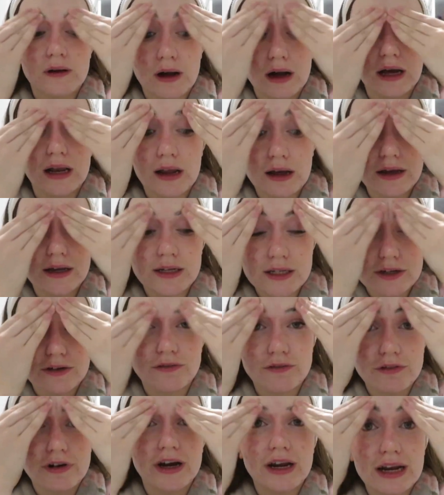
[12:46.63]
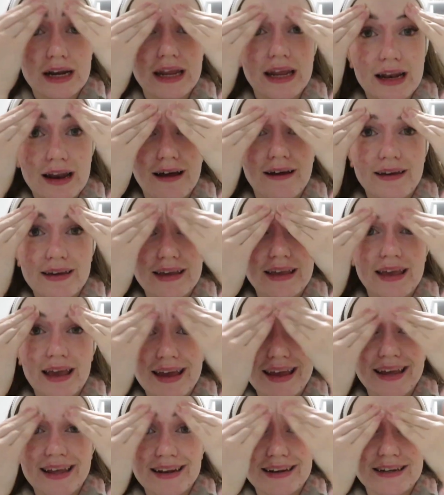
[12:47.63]
I like to really like
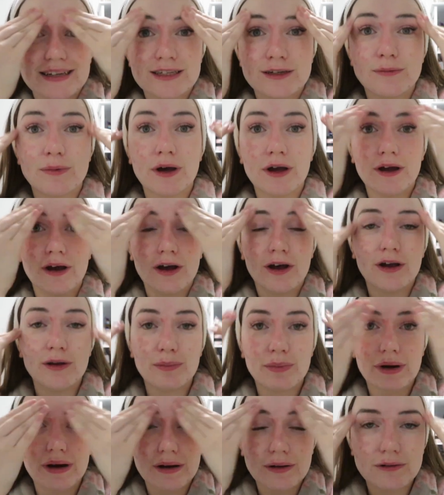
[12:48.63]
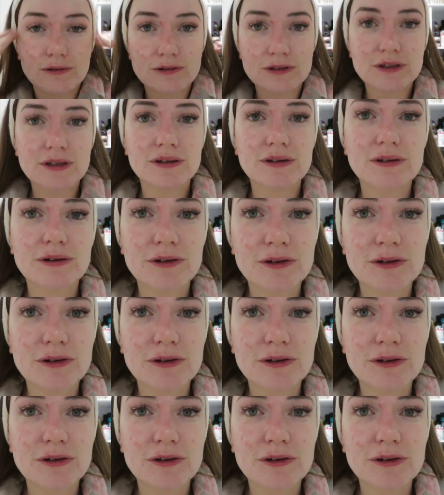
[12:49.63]
get into my eyebrows